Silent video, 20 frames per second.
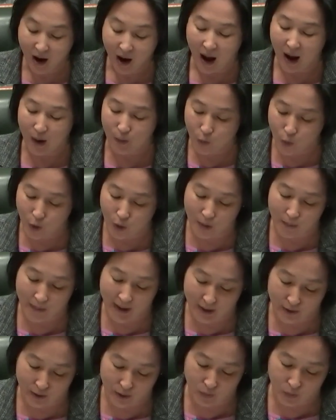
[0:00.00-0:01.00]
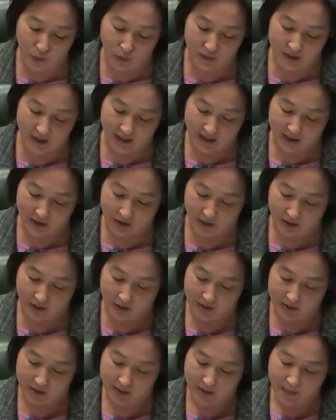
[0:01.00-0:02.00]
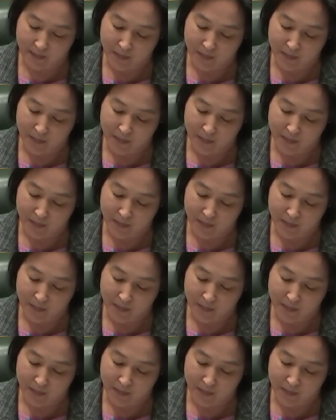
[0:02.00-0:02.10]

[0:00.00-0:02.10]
I wore my no war t-shirt.